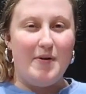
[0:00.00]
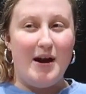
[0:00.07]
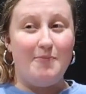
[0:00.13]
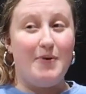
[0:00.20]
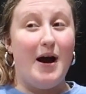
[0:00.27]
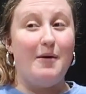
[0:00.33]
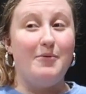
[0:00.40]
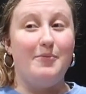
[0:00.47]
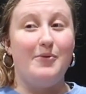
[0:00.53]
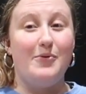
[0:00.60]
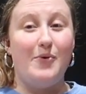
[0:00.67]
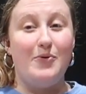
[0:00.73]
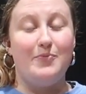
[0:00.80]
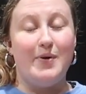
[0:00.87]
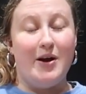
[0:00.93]
and I probably
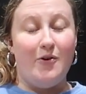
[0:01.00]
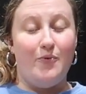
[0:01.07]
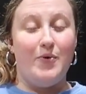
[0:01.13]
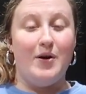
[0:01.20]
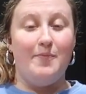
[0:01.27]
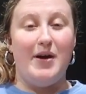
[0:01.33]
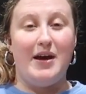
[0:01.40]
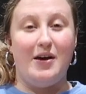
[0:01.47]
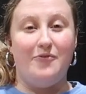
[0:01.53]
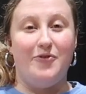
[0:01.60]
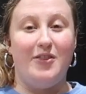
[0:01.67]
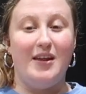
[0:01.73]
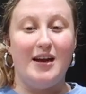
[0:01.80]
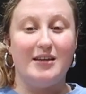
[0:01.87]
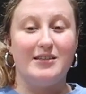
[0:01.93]
won't wear makeup
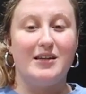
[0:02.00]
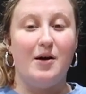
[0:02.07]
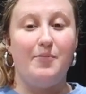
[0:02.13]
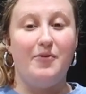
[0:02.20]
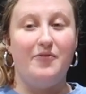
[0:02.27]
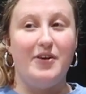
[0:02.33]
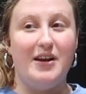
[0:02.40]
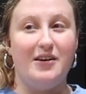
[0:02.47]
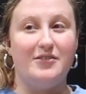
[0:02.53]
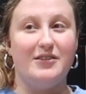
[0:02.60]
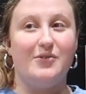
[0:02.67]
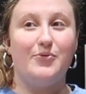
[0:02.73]
for the next couple of videos.